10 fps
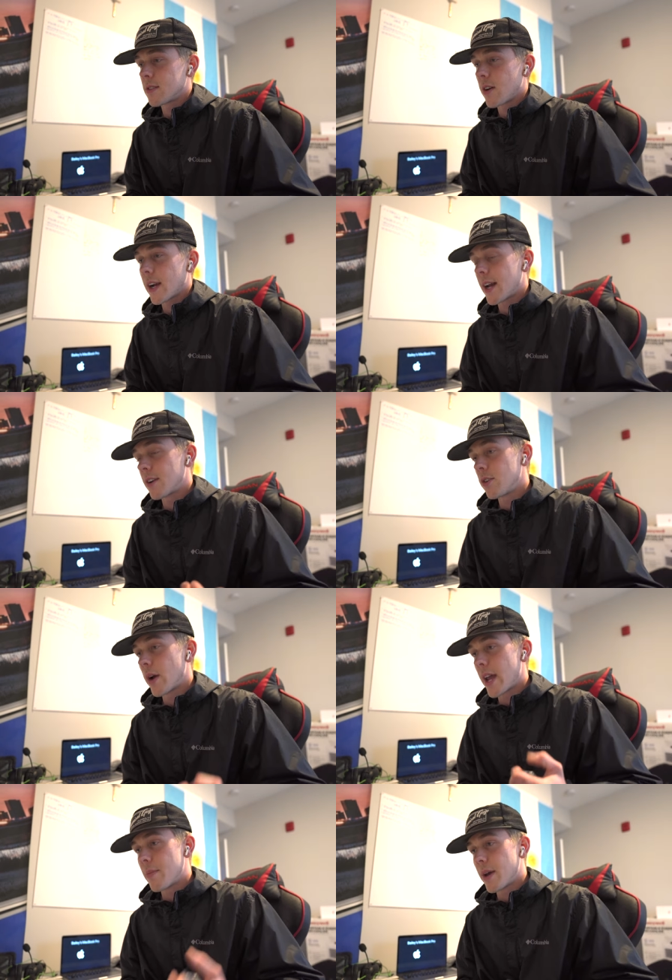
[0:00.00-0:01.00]
So I got a
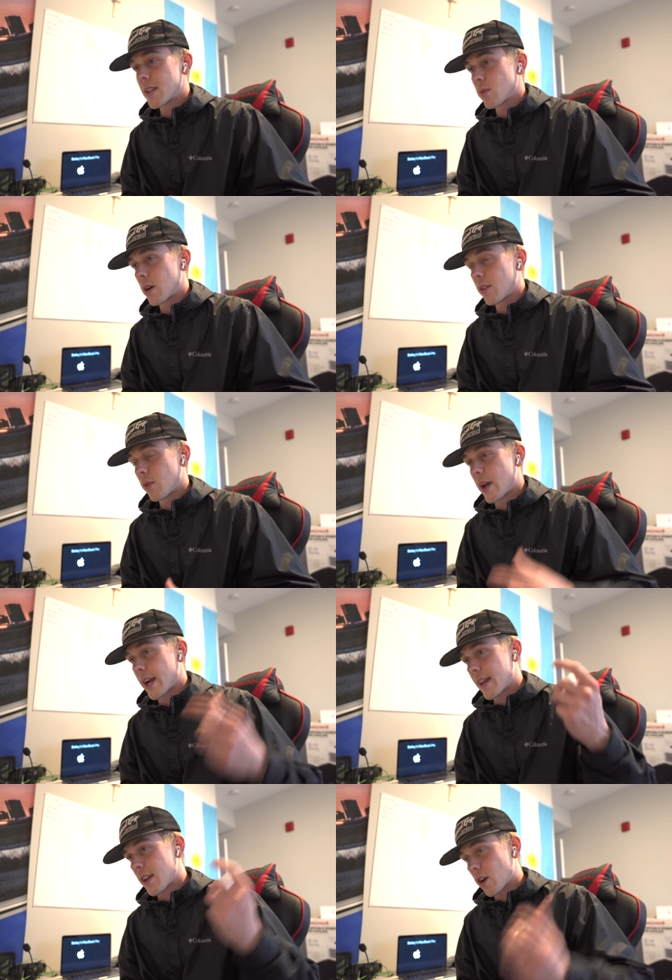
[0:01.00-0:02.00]
new Apex wheel on the way.
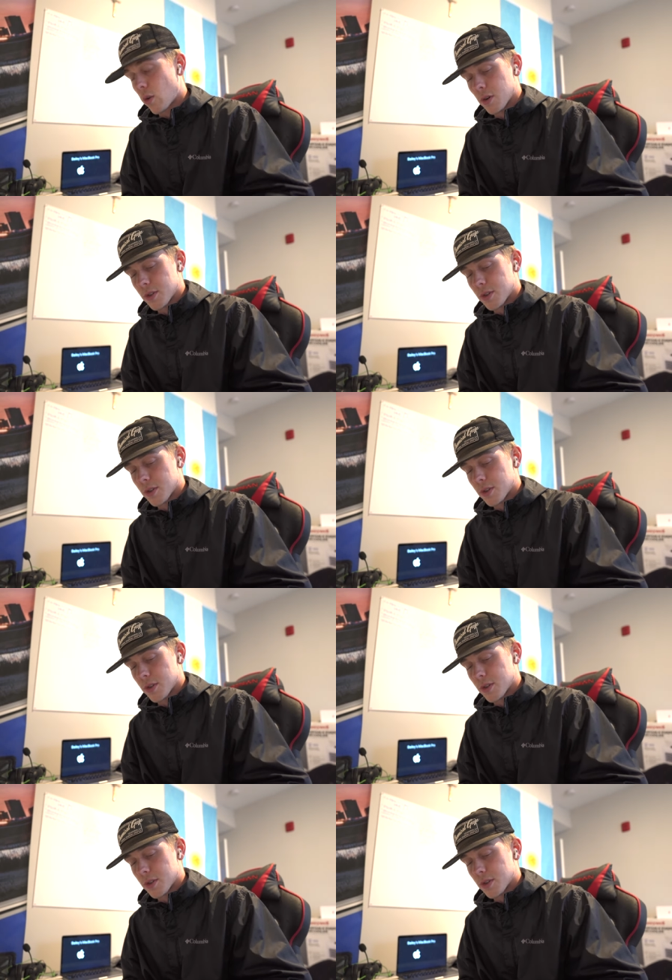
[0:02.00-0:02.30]
I got the core